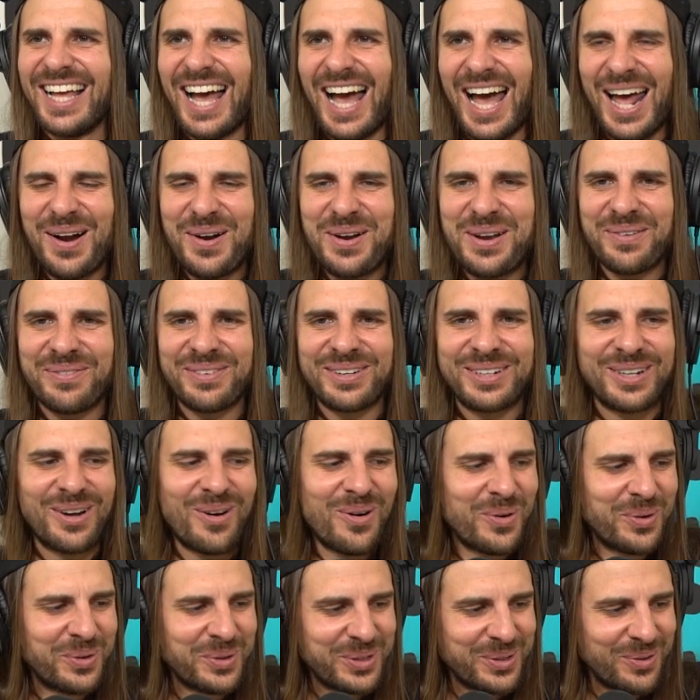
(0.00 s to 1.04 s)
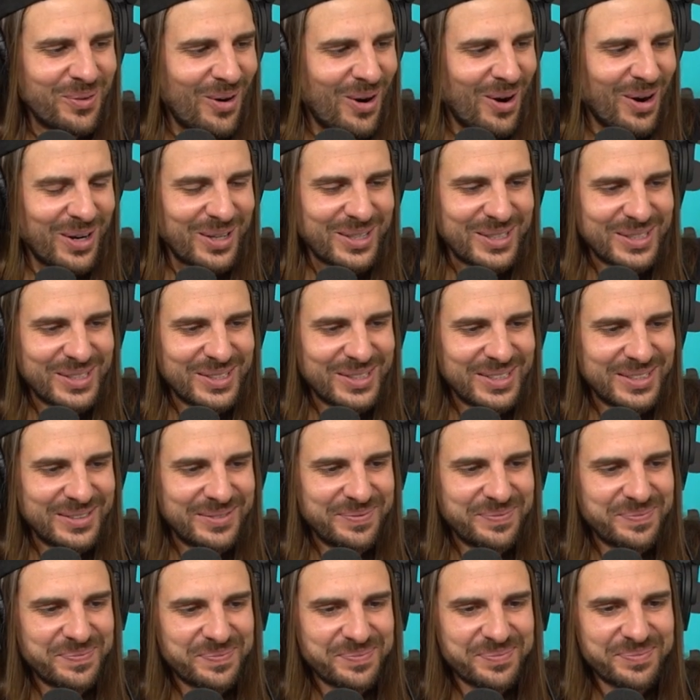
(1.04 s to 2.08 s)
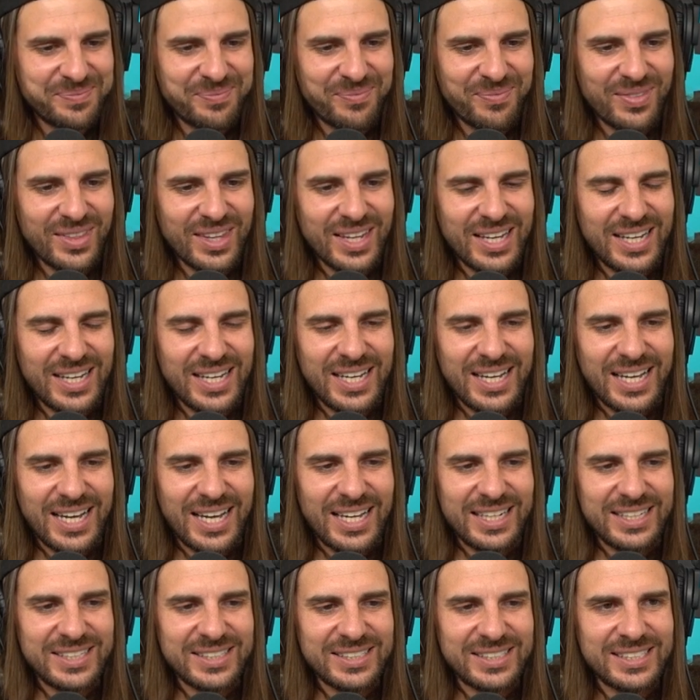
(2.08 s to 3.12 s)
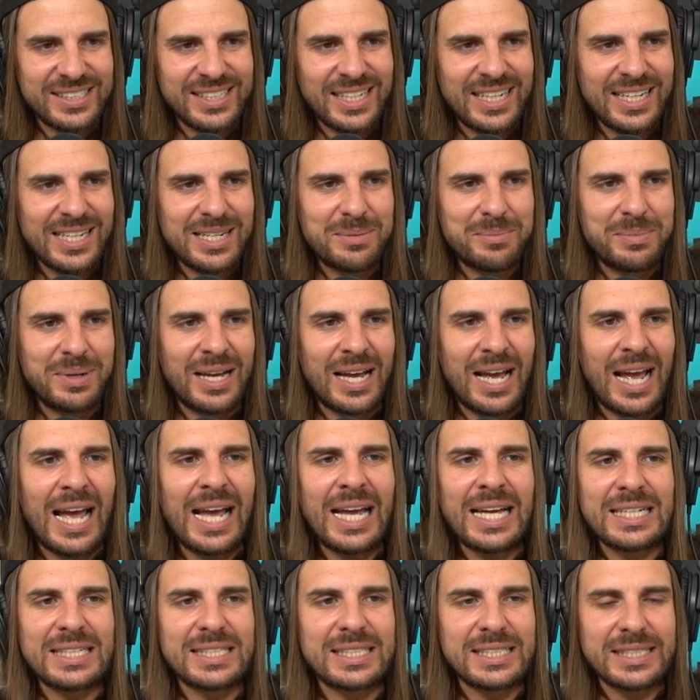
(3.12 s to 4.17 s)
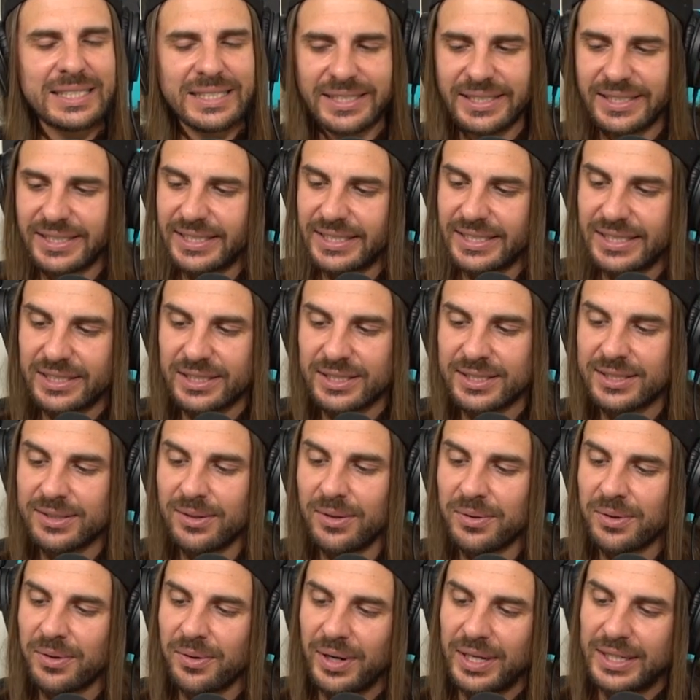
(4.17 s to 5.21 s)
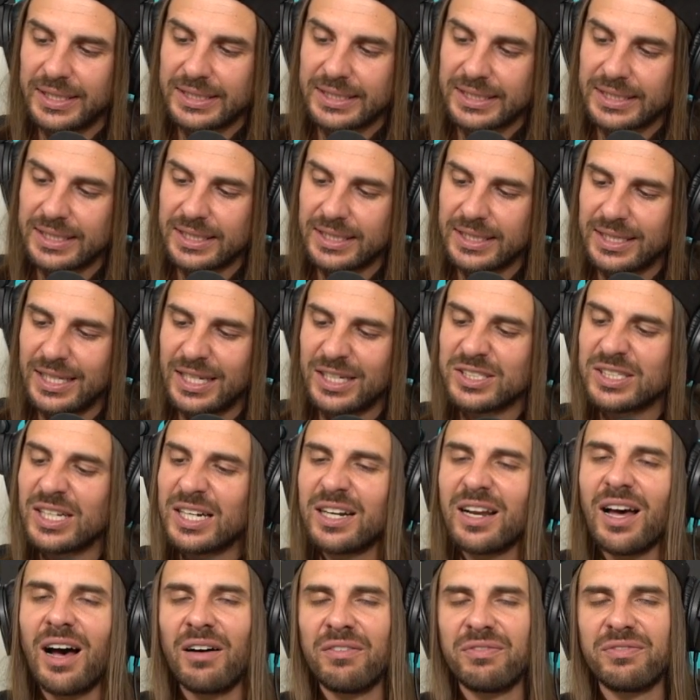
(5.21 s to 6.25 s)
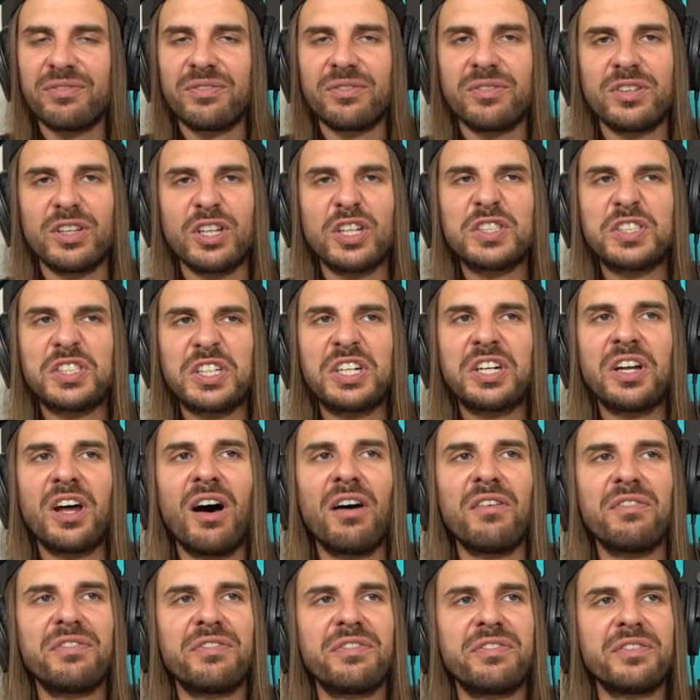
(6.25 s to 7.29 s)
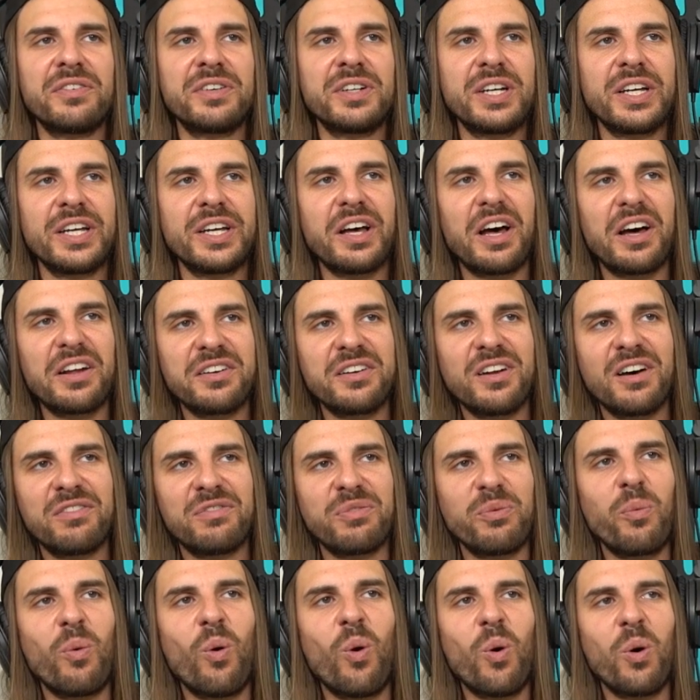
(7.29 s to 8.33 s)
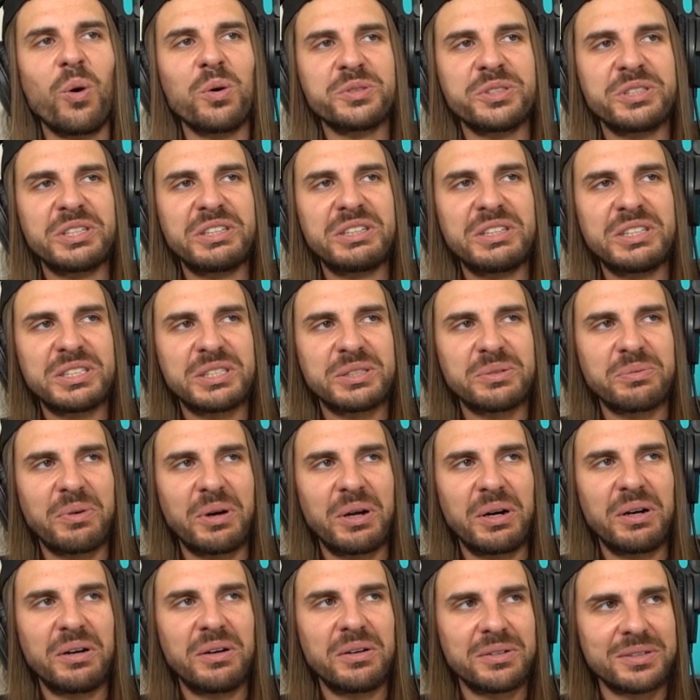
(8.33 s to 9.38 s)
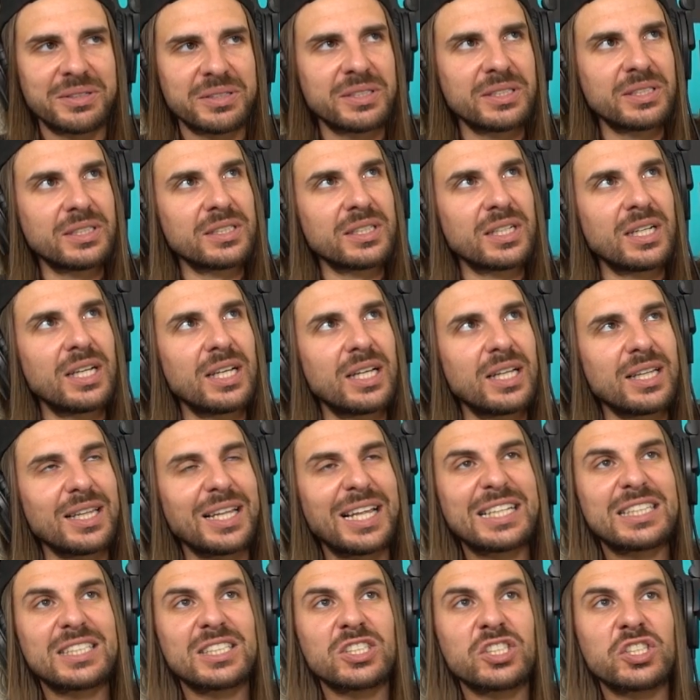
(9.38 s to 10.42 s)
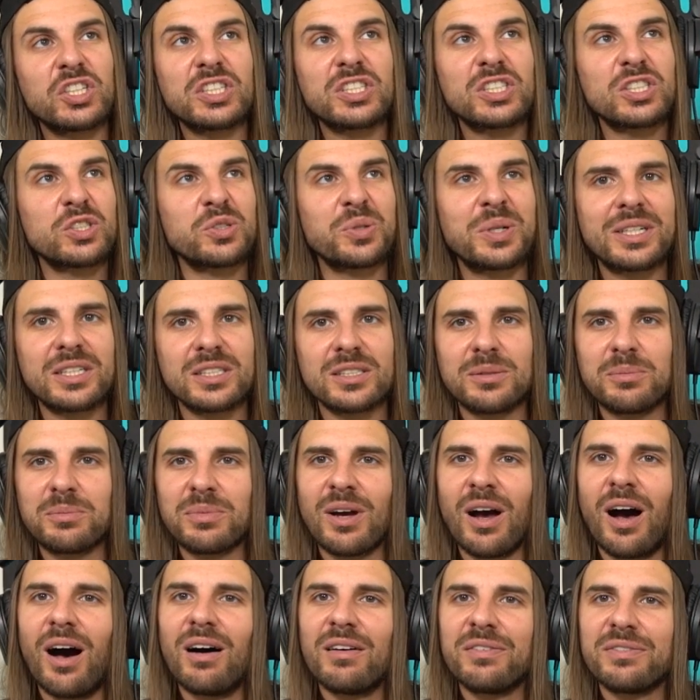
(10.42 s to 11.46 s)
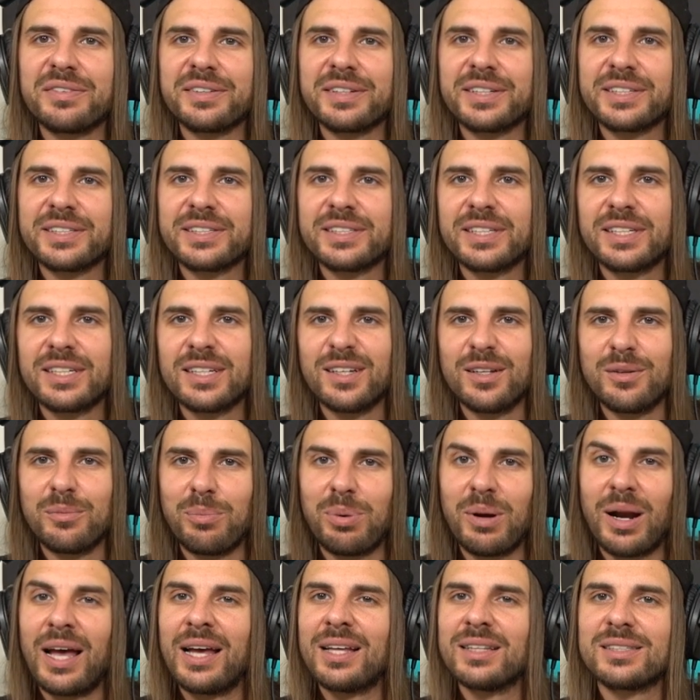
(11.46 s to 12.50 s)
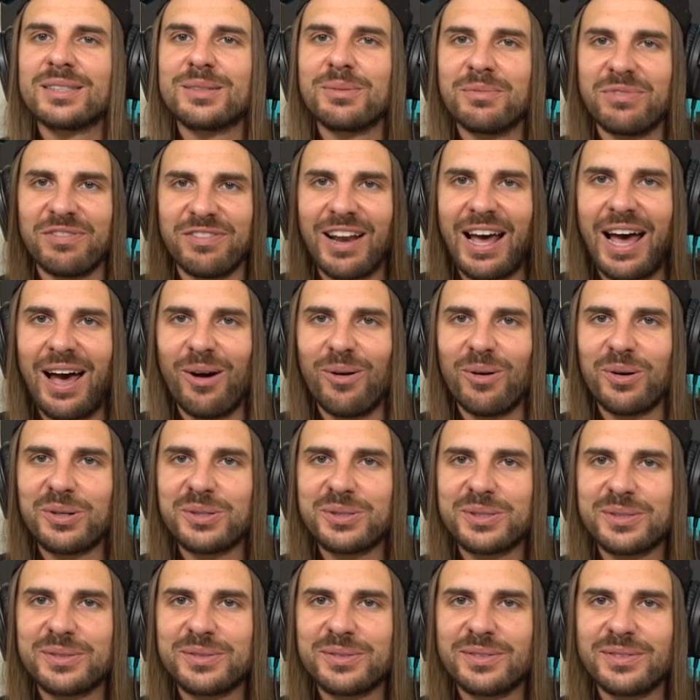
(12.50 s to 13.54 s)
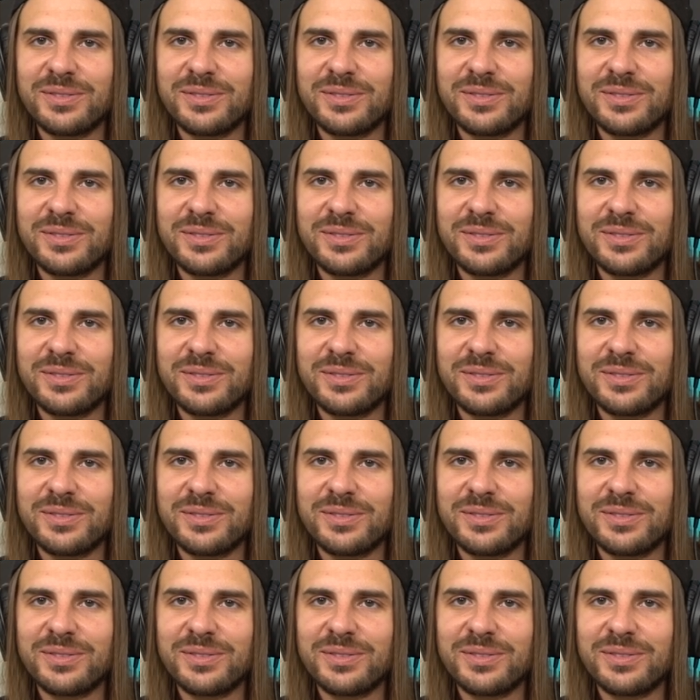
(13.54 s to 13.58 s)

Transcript: I don't even know who you are, dude. And you're sending me hate. It's so crazy. There's enough. There's enough wars in this world. Let's just drink some coffee and plant some flowers.